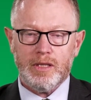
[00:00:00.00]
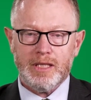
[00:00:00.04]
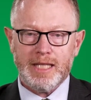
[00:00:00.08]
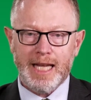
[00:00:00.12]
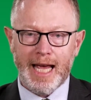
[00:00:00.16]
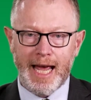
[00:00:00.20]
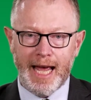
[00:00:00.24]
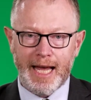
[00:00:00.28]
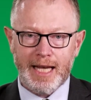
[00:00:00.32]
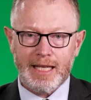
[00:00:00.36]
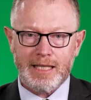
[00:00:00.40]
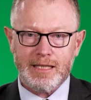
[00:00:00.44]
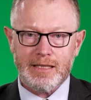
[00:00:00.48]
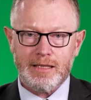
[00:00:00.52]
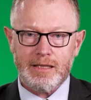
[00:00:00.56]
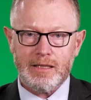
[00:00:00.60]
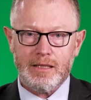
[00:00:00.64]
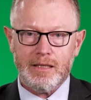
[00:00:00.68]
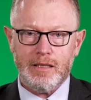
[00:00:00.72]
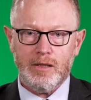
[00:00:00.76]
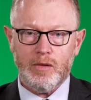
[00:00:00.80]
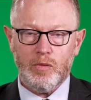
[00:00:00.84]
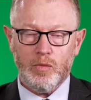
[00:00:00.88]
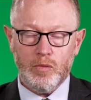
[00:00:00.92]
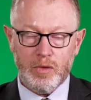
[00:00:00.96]

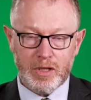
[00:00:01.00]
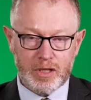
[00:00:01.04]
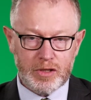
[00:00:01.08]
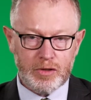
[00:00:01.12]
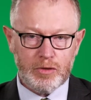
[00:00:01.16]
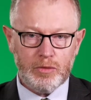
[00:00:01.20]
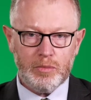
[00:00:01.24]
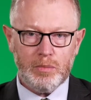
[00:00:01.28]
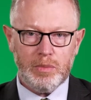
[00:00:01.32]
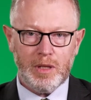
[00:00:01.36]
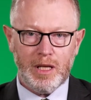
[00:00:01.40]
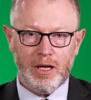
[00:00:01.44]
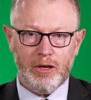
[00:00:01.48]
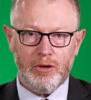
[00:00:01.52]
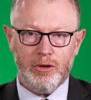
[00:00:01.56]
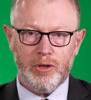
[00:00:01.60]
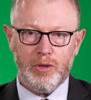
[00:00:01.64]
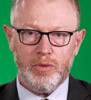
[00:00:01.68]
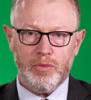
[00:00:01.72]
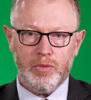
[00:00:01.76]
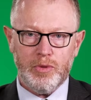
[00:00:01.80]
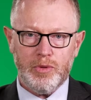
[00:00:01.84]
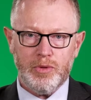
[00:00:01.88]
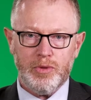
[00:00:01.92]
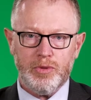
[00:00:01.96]
tax
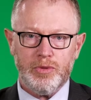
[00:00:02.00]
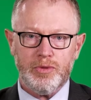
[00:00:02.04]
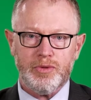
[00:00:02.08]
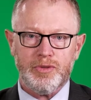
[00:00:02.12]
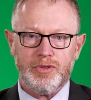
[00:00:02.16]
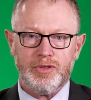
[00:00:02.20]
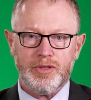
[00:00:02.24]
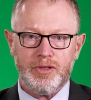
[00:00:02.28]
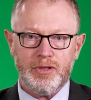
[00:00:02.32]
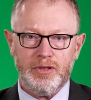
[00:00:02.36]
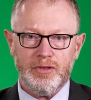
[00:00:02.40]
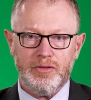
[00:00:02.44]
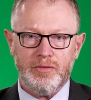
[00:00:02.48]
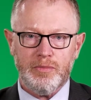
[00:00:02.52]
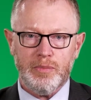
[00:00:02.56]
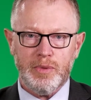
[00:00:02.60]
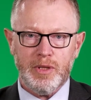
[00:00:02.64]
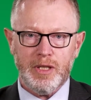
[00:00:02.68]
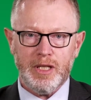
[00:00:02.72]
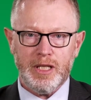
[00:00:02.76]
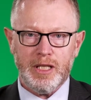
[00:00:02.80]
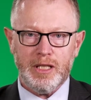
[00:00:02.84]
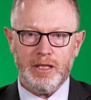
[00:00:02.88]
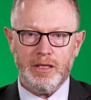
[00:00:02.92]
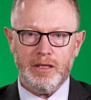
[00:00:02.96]
whistleblower rules that have
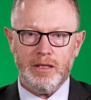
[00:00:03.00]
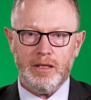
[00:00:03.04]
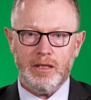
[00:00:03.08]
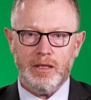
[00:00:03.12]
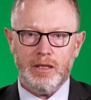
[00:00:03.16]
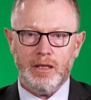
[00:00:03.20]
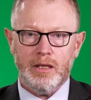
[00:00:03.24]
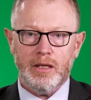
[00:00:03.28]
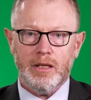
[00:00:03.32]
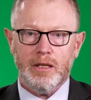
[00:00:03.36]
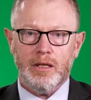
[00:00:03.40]
been